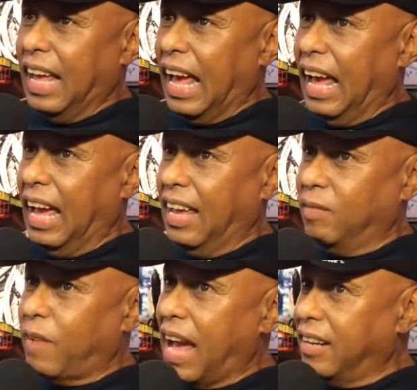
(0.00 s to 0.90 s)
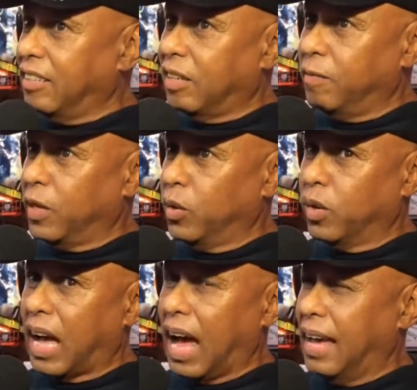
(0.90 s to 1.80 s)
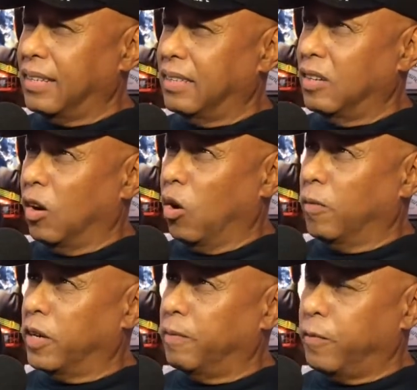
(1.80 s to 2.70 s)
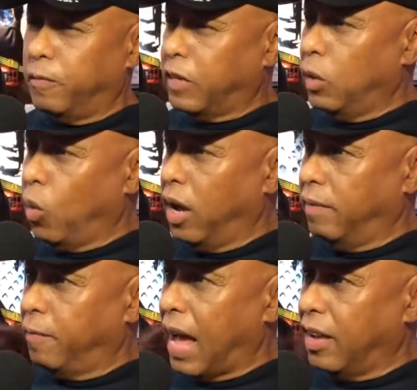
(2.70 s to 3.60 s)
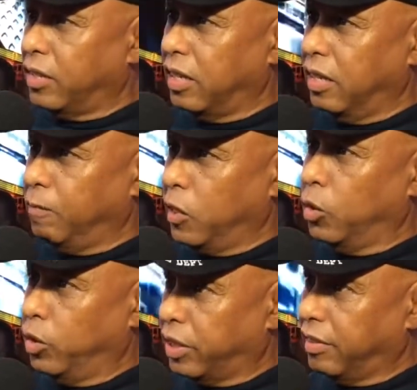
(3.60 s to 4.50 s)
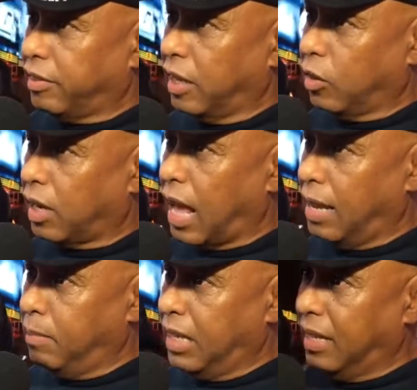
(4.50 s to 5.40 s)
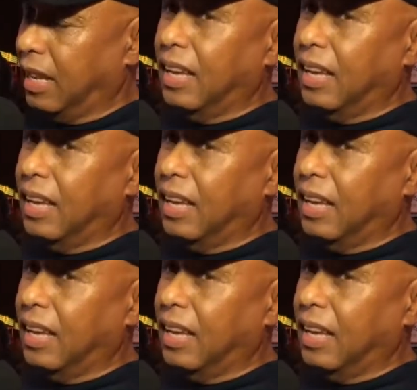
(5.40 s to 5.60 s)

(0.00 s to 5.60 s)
And that interview got over 51,000 views and still climbing.